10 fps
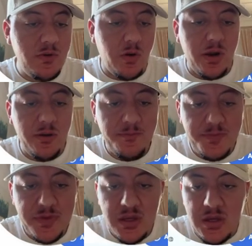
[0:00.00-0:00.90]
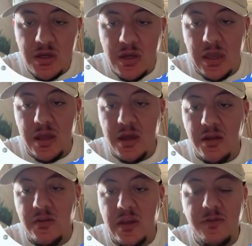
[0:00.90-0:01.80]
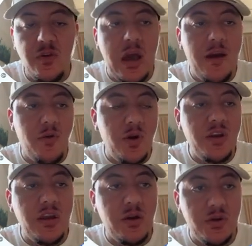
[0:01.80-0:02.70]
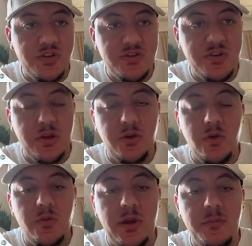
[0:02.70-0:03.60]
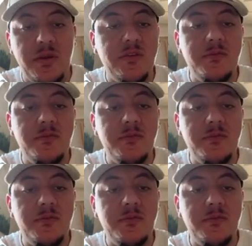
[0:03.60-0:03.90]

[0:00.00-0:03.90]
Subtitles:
All right, and if you have already registered a domain,